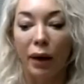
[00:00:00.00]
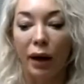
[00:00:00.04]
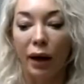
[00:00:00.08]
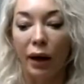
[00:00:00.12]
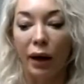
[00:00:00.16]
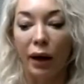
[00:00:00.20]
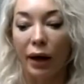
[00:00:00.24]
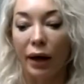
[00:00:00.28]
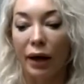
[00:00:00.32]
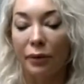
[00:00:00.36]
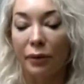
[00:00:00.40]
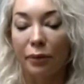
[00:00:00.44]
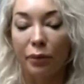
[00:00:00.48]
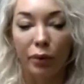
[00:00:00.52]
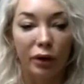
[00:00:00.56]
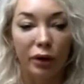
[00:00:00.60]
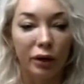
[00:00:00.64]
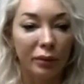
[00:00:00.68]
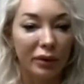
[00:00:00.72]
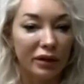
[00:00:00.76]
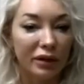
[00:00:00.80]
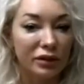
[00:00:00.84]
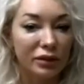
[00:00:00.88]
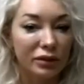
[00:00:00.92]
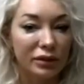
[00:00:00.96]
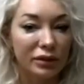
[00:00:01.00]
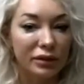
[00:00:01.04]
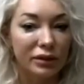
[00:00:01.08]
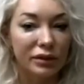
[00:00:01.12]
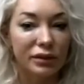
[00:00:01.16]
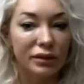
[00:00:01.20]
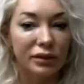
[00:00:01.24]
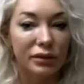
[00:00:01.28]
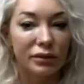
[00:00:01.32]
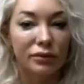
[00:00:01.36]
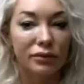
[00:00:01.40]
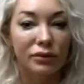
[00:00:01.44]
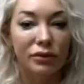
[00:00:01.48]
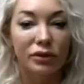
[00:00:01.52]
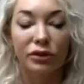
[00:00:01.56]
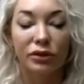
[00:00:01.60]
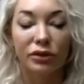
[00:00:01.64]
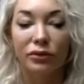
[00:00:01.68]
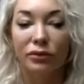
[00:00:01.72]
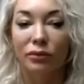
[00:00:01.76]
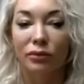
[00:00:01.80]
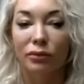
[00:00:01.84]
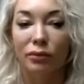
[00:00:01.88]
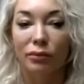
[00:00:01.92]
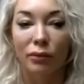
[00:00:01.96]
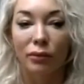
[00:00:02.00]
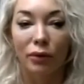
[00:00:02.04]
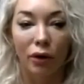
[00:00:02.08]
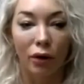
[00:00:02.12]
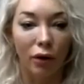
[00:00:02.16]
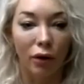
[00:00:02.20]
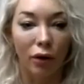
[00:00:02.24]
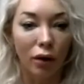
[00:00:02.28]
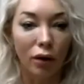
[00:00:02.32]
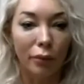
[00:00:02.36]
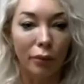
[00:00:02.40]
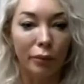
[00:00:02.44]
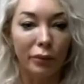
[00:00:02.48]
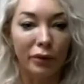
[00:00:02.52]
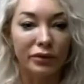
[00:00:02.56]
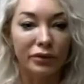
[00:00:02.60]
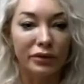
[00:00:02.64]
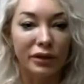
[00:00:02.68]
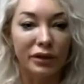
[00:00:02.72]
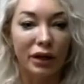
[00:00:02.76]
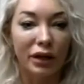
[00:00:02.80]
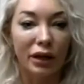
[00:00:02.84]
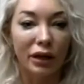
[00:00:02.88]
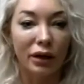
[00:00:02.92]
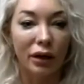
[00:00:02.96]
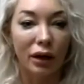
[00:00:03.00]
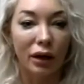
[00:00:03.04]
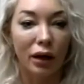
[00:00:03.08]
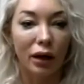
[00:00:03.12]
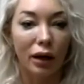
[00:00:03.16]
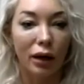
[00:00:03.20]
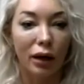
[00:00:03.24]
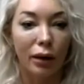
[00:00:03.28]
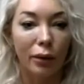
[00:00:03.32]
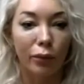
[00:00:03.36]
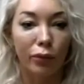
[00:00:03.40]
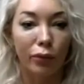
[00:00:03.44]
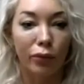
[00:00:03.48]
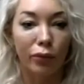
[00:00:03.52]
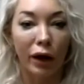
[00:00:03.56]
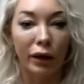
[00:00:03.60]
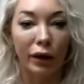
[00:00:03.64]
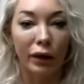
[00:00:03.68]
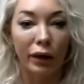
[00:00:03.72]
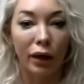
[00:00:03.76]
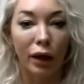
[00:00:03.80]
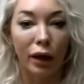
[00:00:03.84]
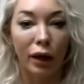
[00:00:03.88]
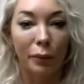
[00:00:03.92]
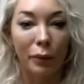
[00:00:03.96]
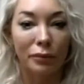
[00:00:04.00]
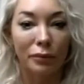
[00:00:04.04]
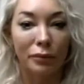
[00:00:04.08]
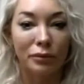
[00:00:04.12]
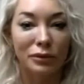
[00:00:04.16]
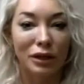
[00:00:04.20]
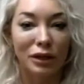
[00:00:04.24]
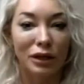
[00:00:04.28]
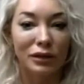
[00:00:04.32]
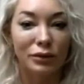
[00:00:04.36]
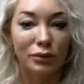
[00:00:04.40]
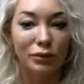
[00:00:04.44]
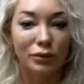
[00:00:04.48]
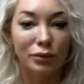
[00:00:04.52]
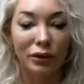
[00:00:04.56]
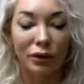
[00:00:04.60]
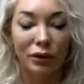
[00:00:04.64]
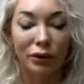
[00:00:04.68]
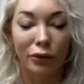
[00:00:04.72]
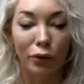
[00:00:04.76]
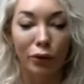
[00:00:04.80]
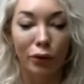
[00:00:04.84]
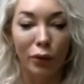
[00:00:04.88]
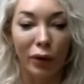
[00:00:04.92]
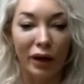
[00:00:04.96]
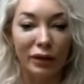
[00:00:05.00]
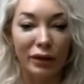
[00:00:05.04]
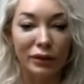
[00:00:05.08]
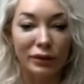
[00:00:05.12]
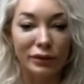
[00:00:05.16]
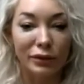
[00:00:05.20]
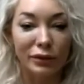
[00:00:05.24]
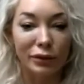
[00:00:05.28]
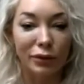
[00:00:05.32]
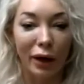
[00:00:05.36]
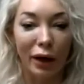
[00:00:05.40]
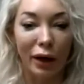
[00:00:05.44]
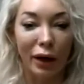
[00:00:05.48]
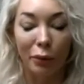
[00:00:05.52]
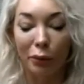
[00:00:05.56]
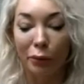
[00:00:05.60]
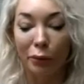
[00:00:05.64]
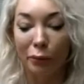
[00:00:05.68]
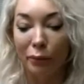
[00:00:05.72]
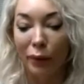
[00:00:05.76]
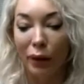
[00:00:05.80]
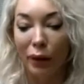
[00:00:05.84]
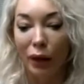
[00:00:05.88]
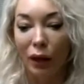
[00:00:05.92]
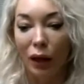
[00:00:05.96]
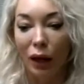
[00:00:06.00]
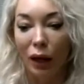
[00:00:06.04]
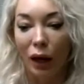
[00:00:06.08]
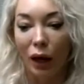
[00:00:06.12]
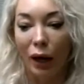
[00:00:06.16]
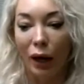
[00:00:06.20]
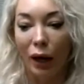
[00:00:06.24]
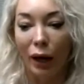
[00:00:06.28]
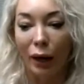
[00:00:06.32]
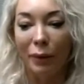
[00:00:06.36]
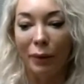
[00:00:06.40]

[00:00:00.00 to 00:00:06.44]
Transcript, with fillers: I pretty much listen to all music. Um, right now, I'm obsessed with Lil Wayne's new album um,